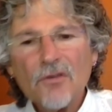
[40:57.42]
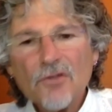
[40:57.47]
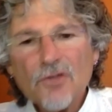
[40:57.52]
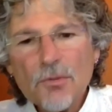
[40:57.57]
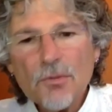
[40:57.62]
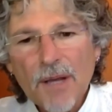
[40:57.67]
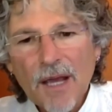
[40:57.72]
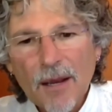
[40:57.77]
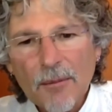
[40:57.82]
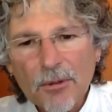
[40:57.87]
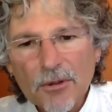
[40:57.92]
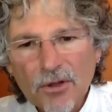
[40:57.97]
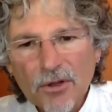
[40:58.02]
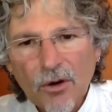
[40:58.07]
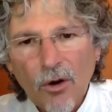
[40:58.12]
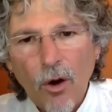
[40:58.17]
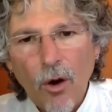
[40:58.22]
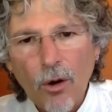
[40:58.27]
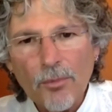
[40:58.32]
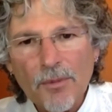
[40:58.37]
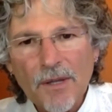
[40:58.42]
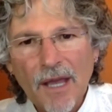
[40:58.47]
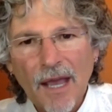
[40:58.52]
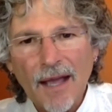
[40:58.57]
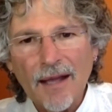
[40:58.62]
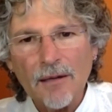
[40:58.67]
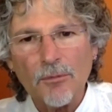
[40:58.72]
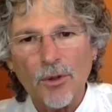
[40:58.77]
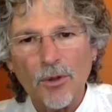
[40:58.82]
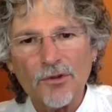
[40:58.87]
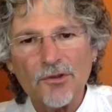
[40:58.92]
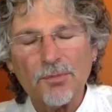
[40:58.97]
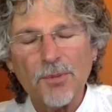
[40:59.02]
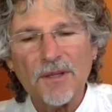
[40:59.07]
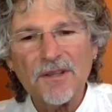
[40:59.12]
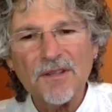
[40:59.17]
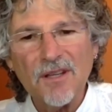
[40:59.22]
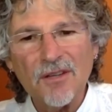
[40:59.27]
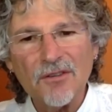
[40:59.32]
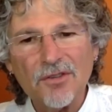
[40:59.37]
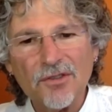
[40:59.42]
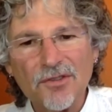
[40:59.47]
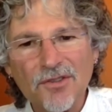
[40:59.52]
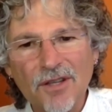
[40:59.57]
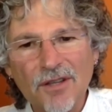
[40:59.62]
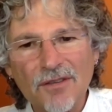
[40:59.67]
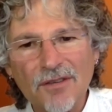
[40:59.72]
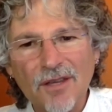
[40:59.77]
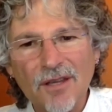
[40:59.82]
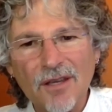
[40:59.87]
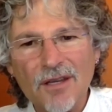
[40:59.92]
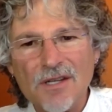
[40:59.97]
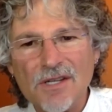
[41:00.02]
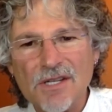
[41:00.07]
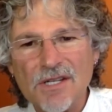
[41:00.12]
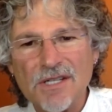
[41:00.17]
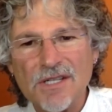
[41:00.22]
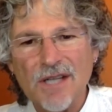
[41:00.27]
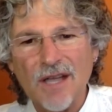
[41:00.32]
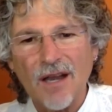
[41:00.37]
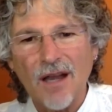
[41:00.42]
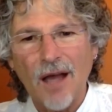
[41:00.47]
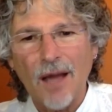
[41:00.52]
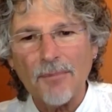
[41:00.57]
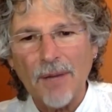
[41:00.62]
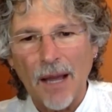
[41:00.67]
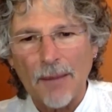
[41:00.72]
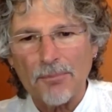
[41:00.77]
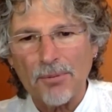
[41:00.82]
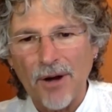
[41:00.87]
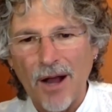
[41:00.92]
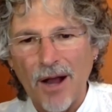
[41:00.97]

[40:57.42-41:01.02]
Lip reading: to be able to calm the animals. But the interesting thing is that I'm not